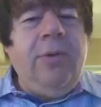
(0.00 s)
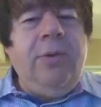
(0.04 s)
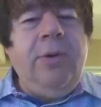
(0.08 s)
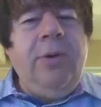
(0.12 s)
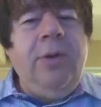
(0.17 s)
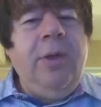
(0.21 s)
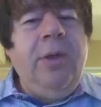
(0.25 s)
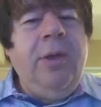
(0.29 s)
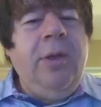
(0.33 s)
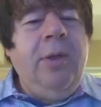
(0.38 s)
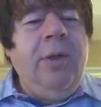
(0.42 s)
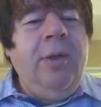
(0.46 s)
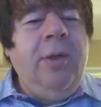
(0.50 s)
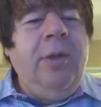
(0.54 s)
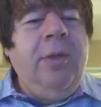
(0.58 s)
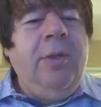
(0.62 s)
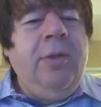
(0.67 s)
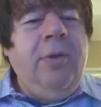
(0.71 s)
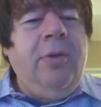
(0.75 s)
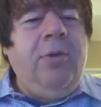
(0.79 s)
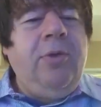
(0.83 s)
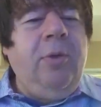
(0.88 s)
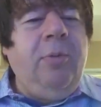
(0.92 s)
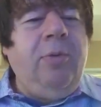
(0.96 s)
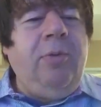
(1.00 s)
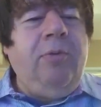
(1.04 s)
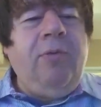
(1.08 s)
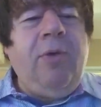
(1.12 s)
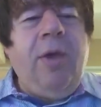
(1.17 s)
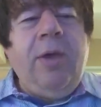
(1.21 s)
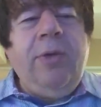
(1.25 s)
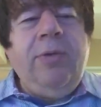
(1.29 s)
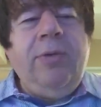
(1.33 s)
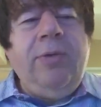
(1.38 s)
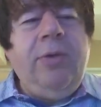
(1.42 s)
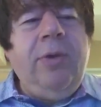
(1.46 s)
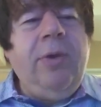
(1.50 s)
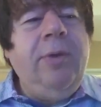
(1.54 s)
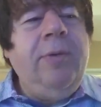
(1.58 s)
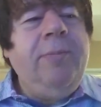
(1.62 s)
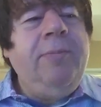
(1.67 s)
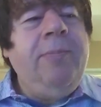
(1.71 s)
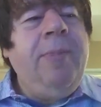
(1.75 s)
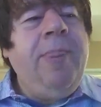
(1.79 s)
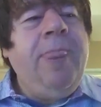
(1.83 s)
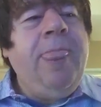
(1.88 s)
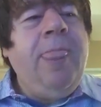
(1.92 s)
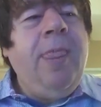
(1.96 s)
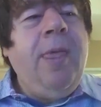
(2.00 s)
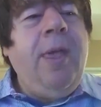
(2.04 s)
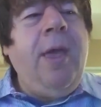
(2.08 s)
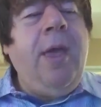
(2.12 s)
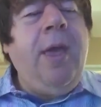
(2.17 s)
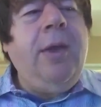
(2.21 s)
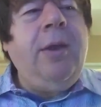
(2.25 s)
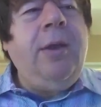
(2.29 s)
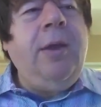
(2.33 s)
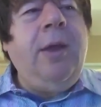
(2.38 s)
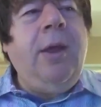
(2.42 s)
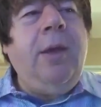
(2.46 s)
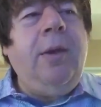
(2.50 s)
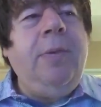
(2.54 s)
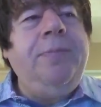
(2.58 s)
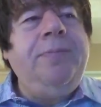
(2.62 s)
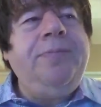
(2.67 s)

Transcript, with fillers: loan. They're supervised. And,